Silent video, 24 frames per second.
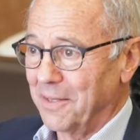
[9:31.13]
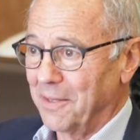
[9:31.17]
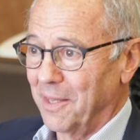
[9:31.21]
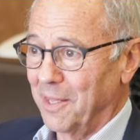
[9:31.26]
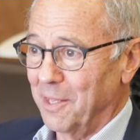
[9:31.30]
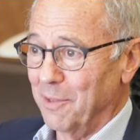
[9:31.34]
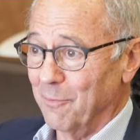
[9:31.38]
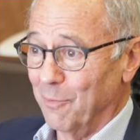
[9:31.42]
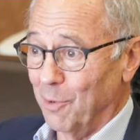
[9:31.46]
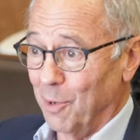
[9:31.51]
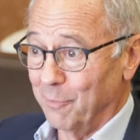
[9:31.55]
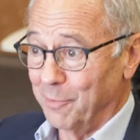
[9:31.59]

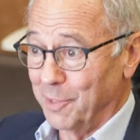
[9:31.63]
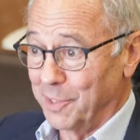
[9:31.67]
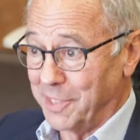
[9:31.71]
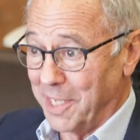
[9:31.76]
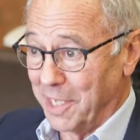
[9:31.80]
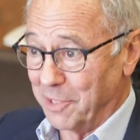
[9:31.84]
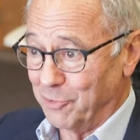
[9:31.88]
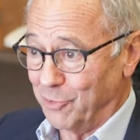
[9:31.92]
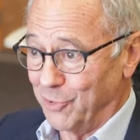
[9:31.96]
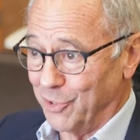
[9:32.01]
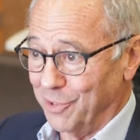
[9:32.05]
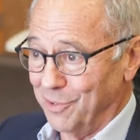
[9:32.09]
They involve
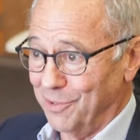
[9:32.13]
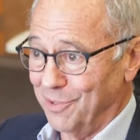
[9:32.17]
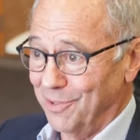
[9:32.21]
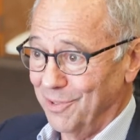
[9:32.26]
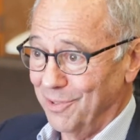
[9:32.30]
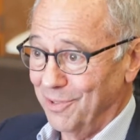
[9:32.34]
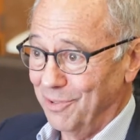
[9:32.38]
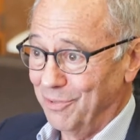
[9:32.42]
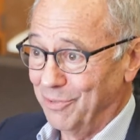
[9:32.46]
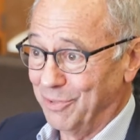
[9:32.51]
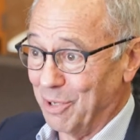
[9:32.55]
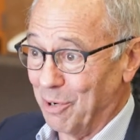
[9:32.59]

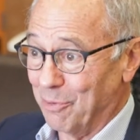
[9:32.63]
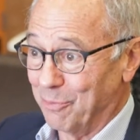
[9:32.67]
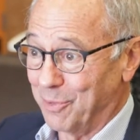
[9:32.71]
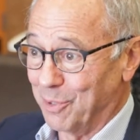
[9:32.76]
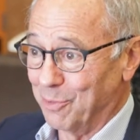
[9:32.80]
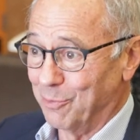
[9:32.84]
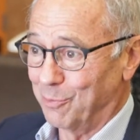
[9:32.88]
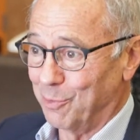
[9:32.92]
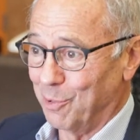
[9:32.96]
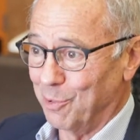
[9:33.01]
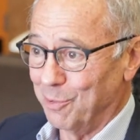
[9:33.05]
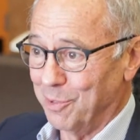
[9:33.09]
attention, self
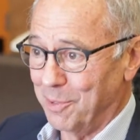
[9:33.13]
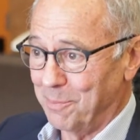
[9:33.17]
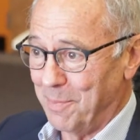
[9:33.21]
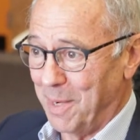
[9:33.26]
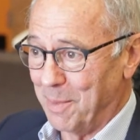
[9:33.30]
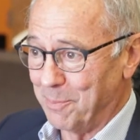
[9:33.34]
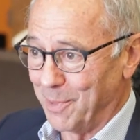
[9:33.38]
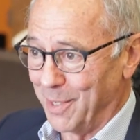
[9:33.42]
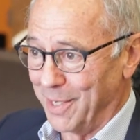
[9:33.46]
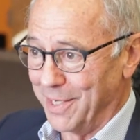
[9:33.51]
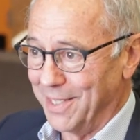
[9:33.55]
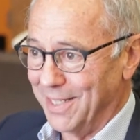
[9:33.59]
control, and
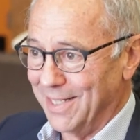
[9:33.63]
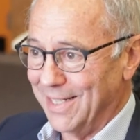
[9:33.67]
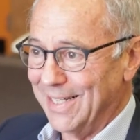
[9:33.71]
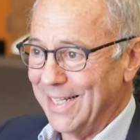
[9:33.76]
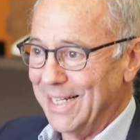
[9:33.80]
memory.